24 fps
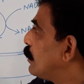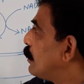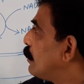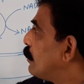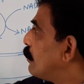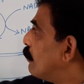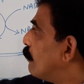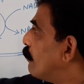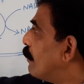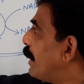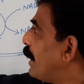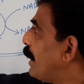
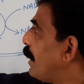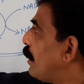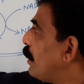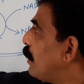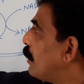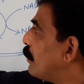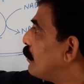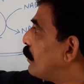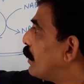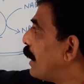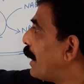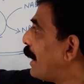while
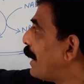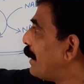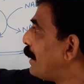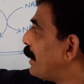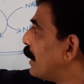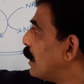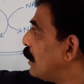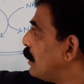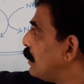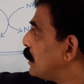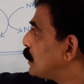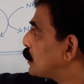the
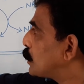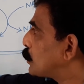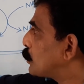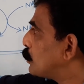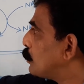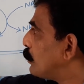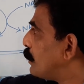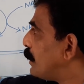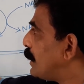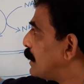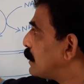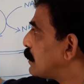
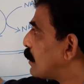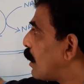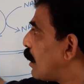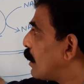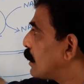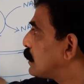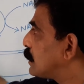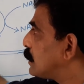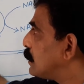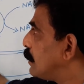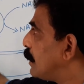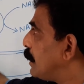NADH2 is
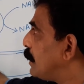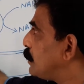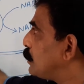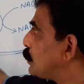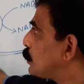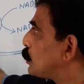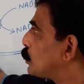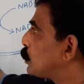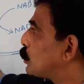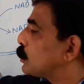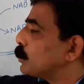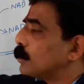
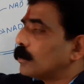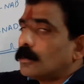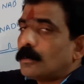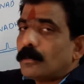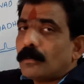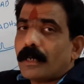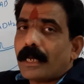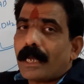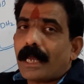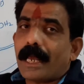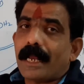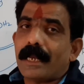oxidized
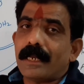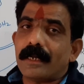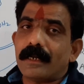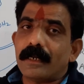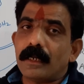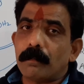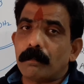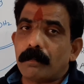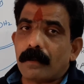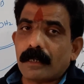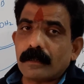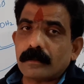to NAD+.
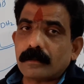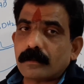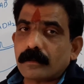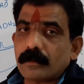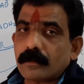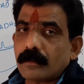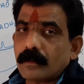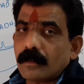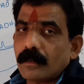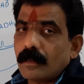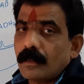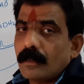
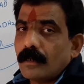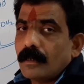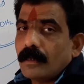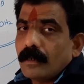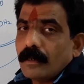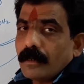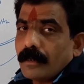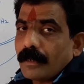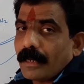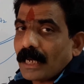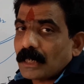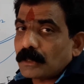
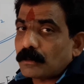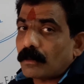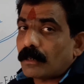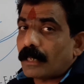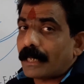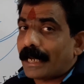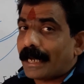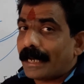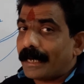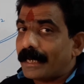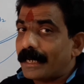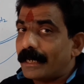
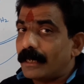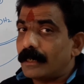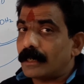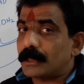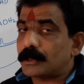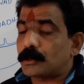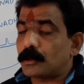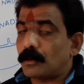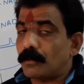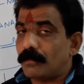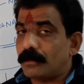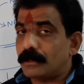Actually, the
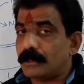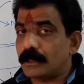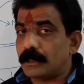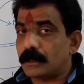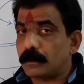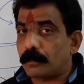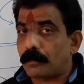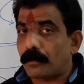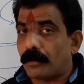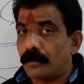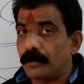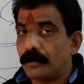NADH2 which is
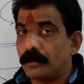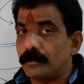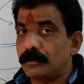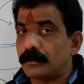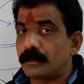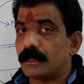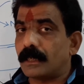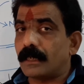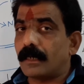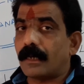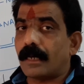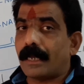produced
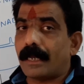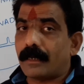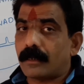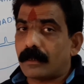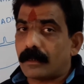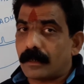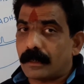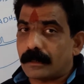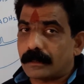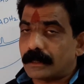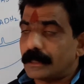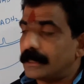in
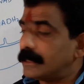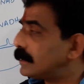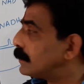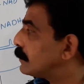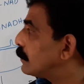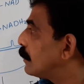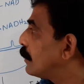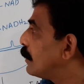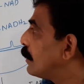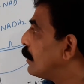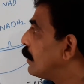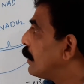glycolysis
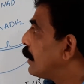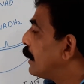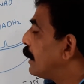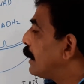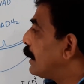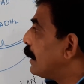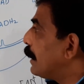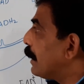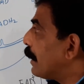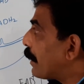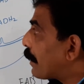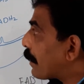
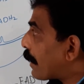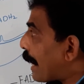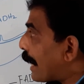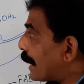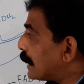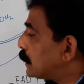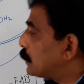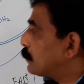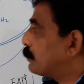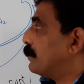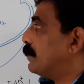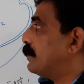
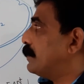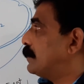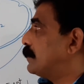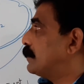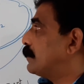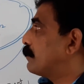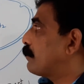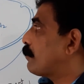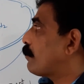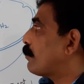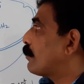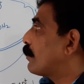
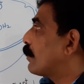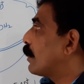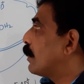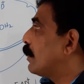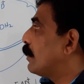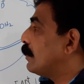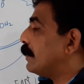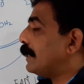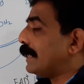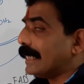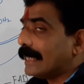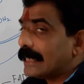transfers
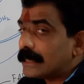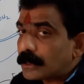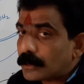its